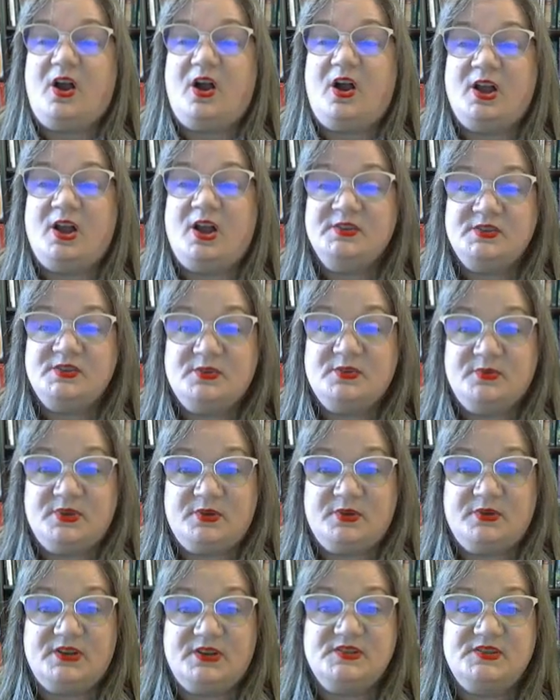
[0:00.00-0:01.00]
Also
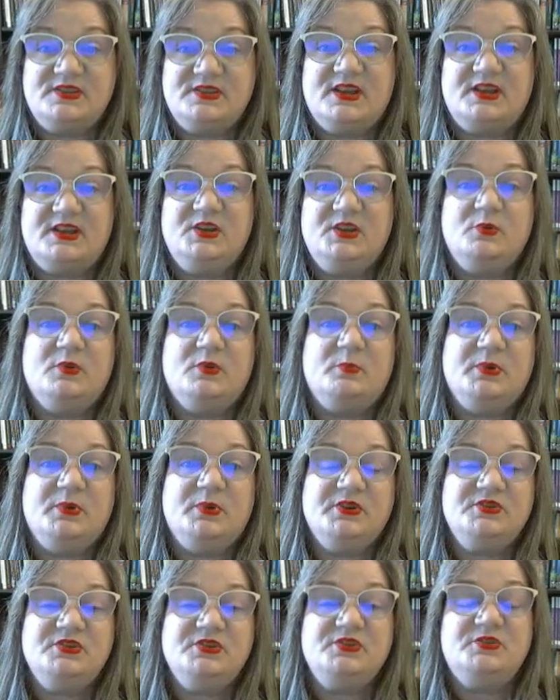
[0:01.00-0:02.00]
notice that you will
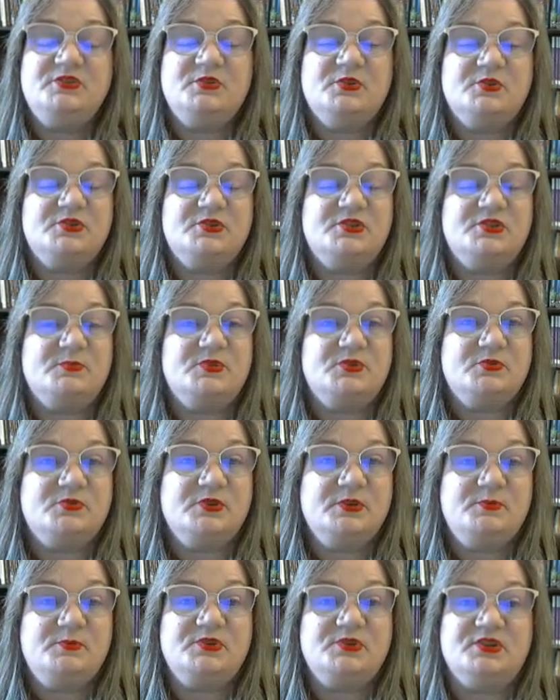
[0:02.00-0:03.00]
purchase your
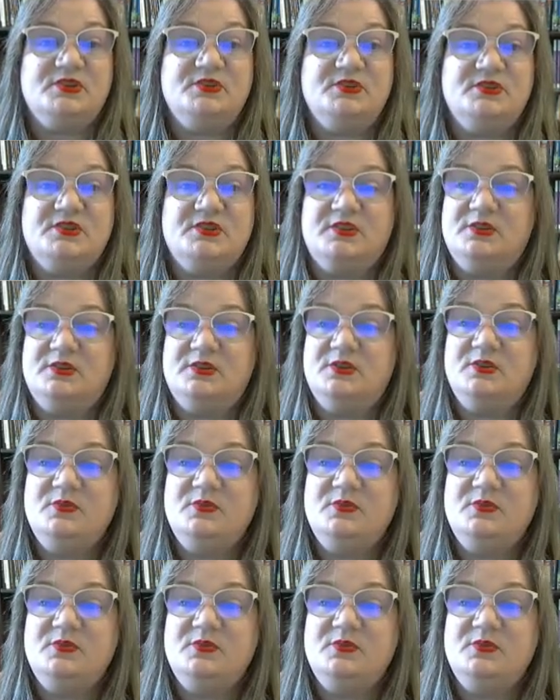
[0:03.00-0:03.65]
subscription to the